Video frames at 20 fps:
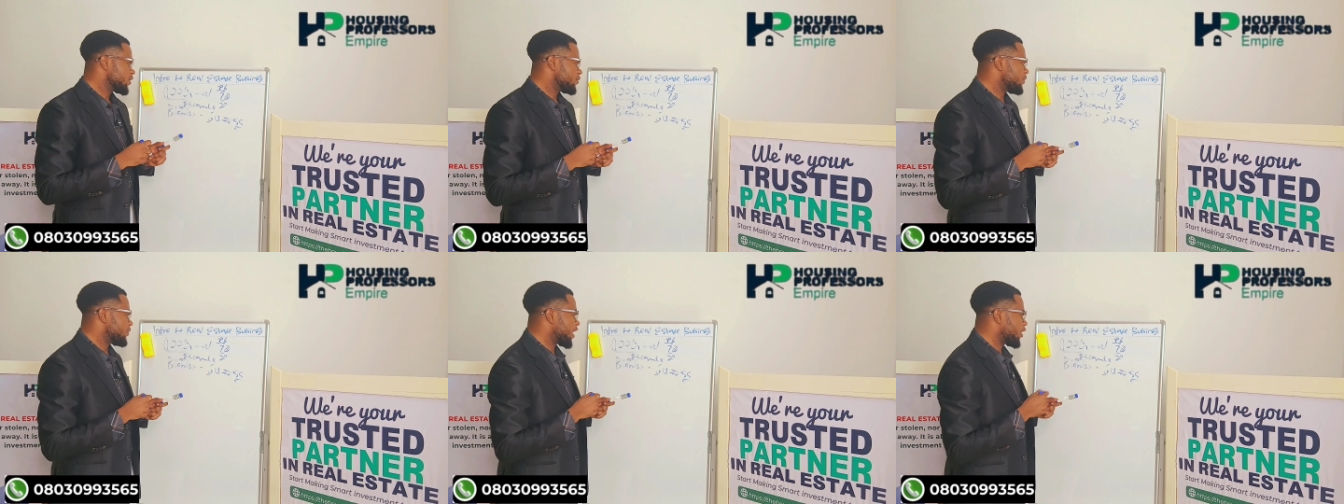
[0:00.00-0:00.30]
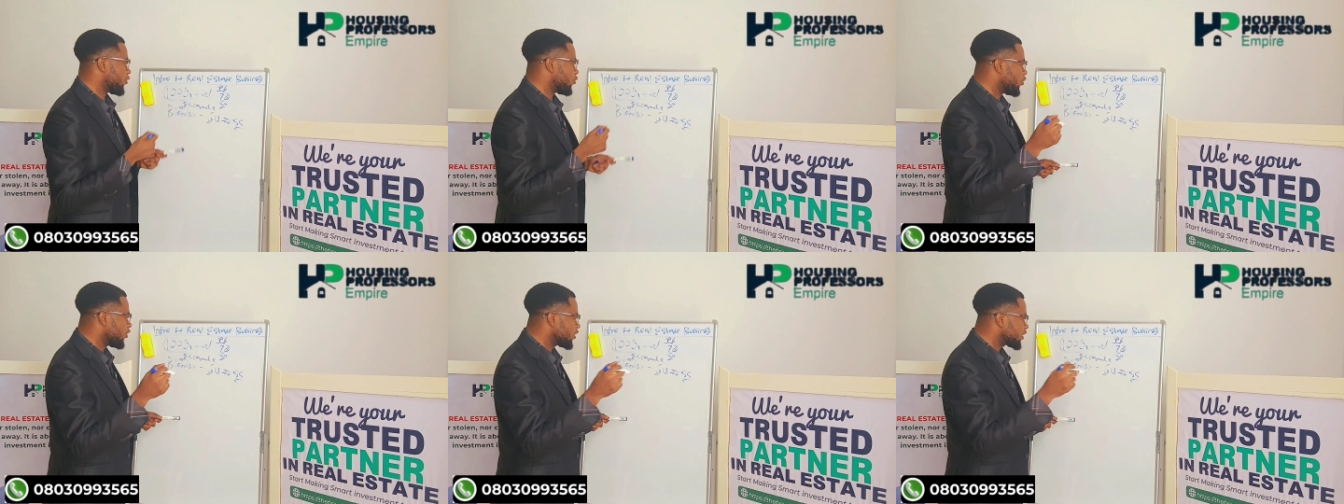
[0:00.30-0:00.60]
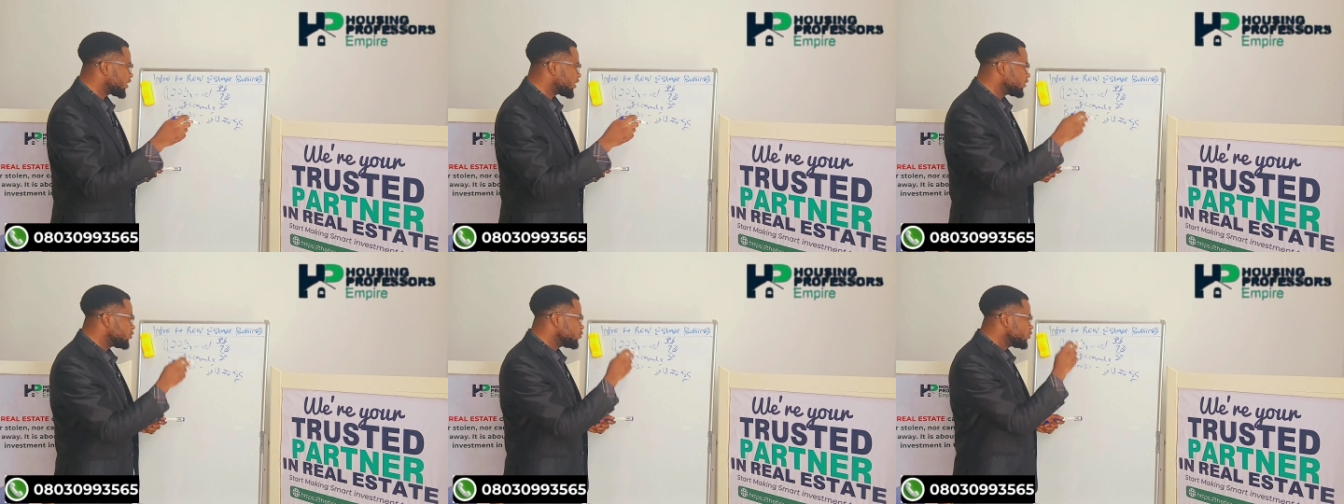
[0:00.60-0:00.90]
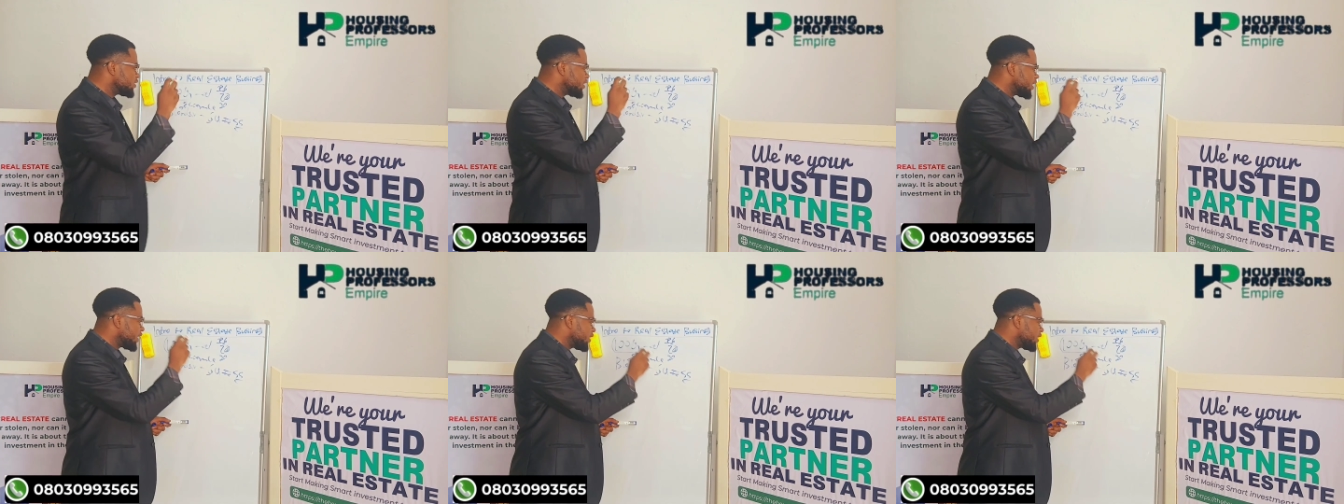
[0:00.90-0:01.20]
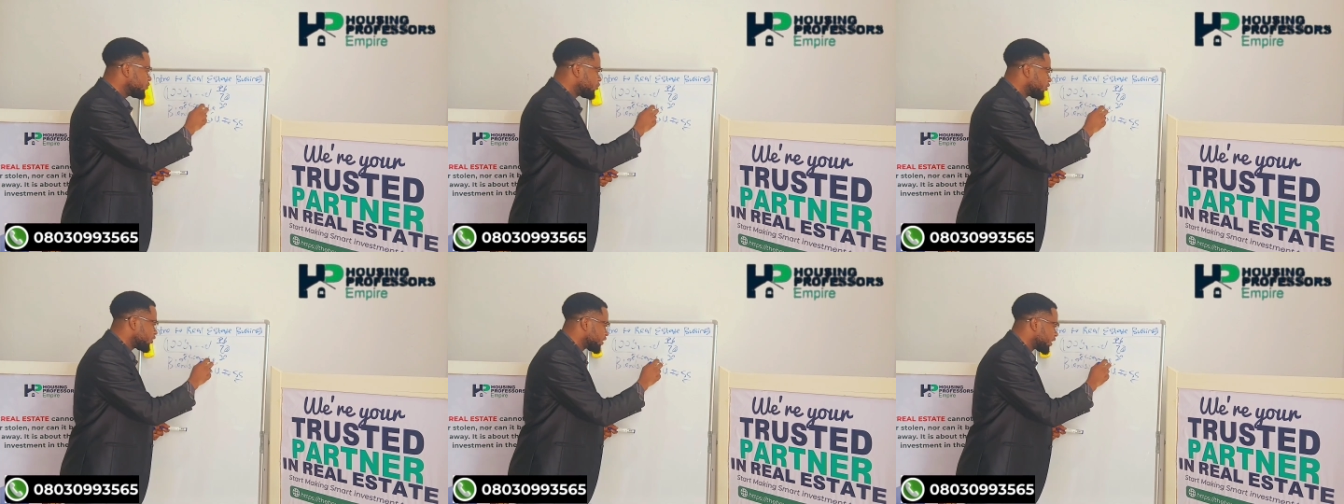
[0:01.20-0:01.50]
by working with the
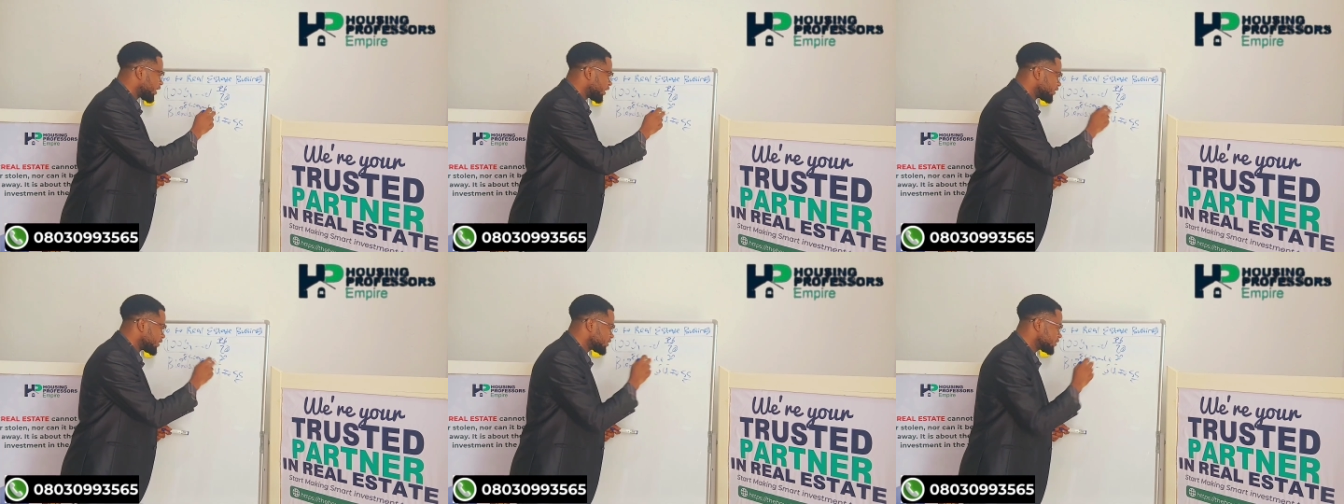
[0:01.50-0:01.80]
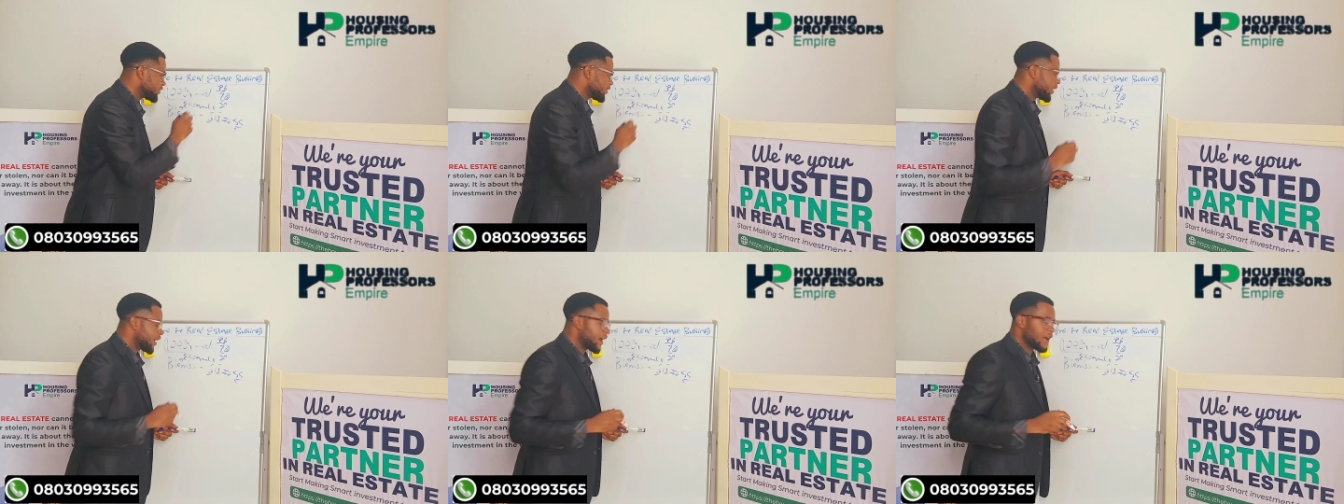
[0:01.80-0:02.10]
importers.